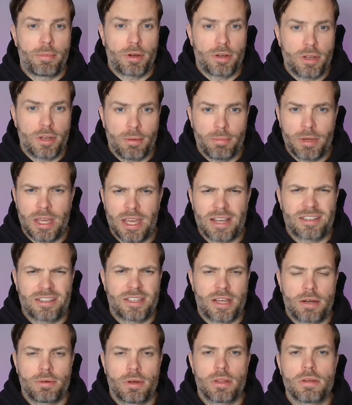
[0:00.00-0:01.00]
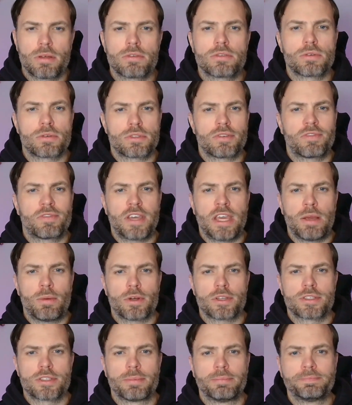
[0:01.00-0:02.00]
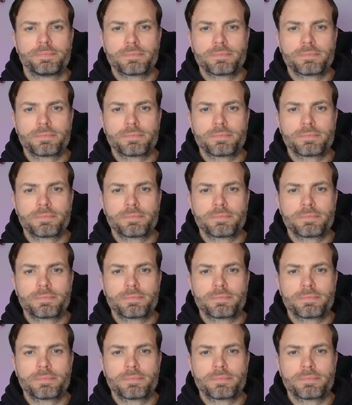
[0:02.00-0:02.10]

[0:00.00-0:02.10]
near me, etc. Those sorts of keywords.